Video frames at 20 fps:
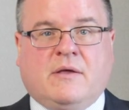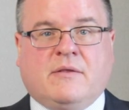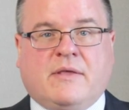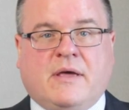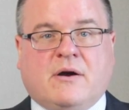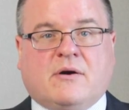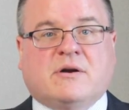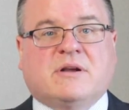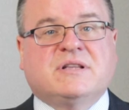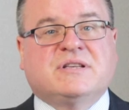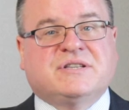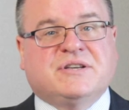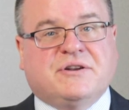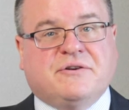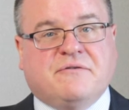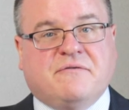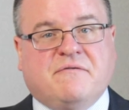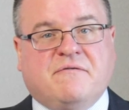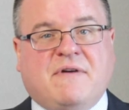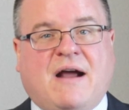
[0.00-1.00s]
They are
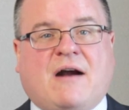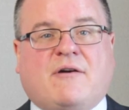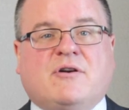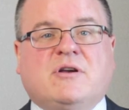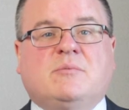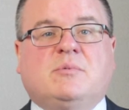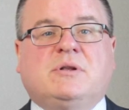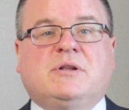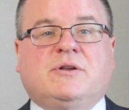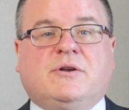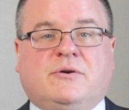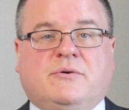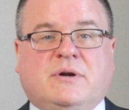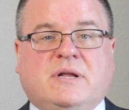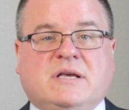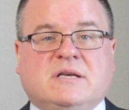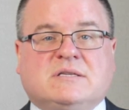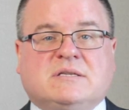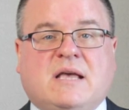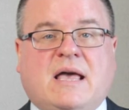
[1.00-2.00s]
considered variable
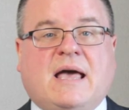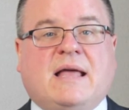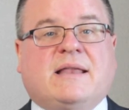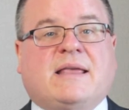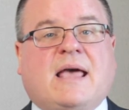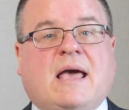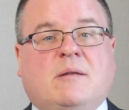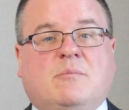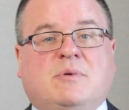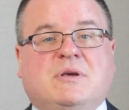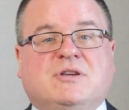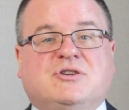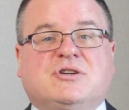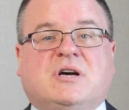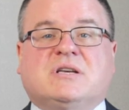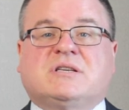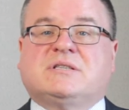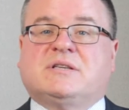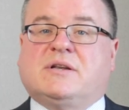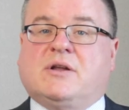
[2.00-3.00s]
annuities and can be
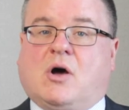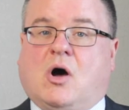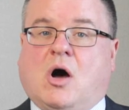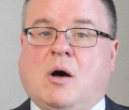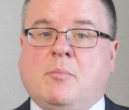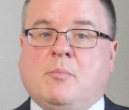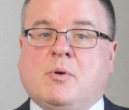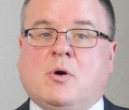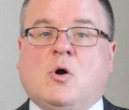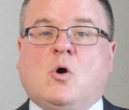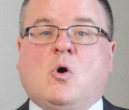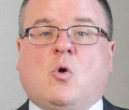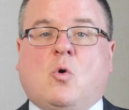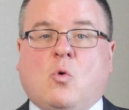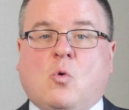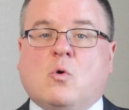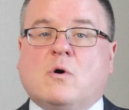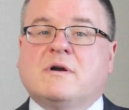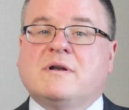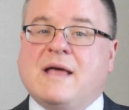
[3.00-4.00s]
adjusted up
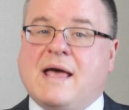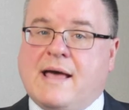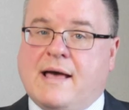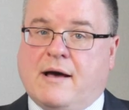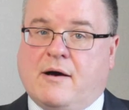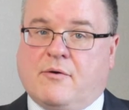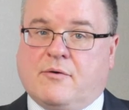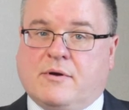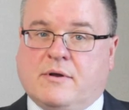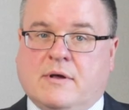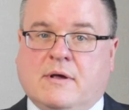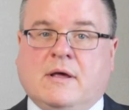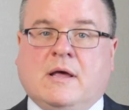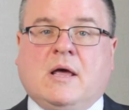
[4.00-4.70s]
or down